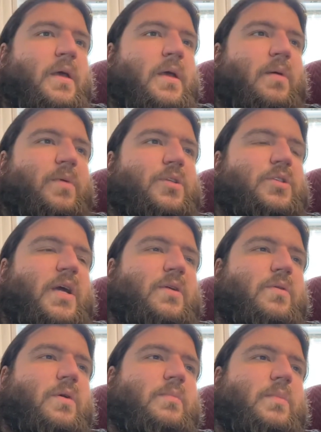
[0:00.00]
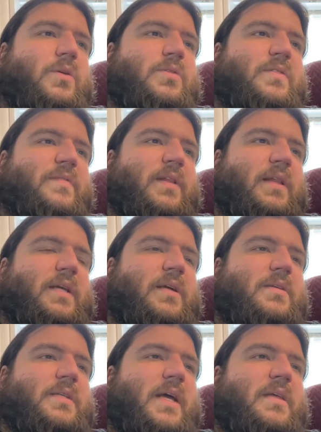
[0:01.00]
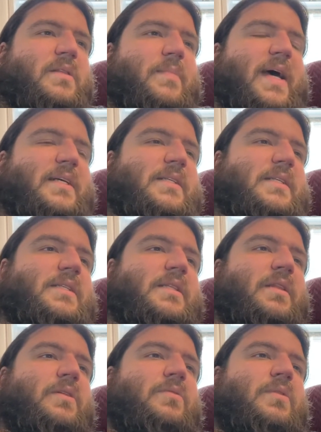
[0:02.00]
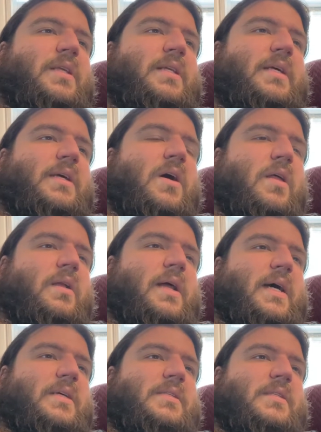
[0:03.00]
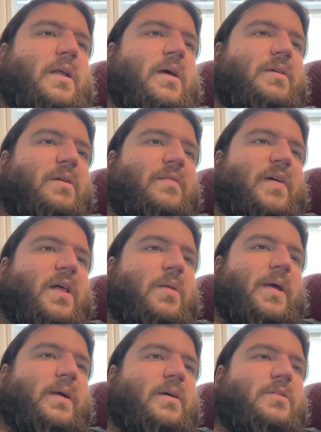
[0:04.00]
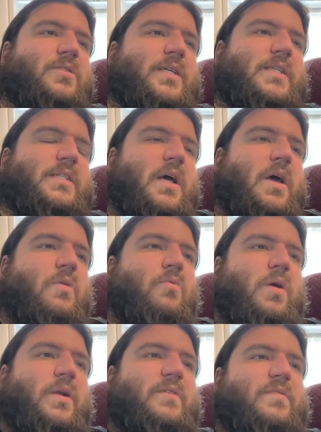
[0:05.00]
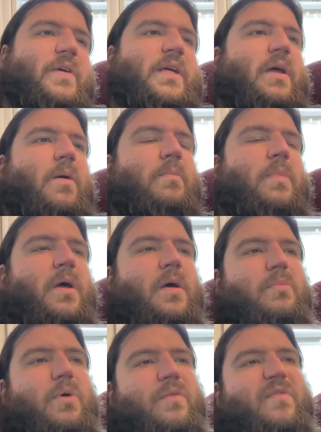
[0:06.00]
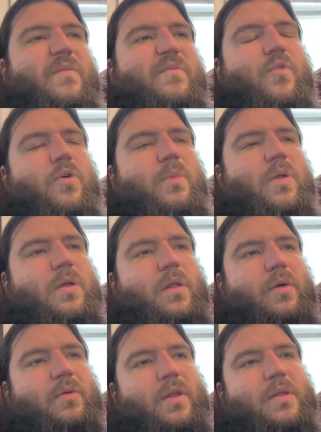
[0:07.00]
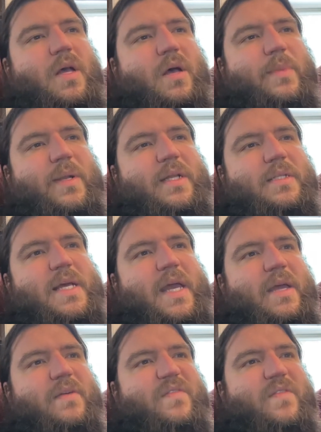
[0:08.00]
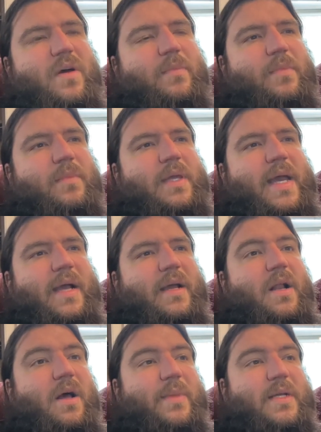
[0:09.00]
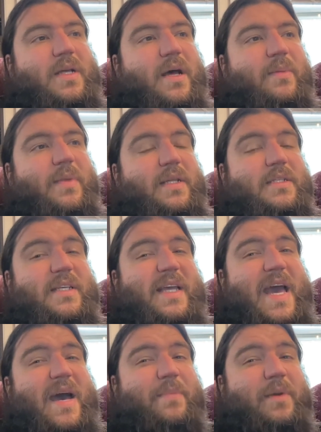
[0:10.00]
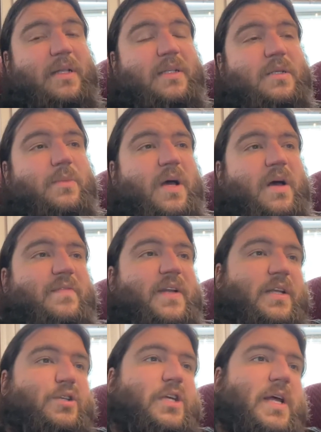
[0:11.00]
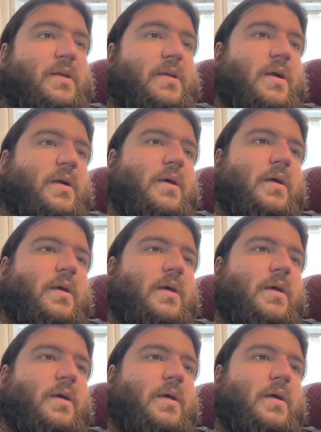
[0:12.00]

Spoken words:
But in general, most of the leaders and the masses in the newly decolonized and other developing countries wanted freedom, both from formal colonial dominance and from the economic dominance that capitalism often engendered.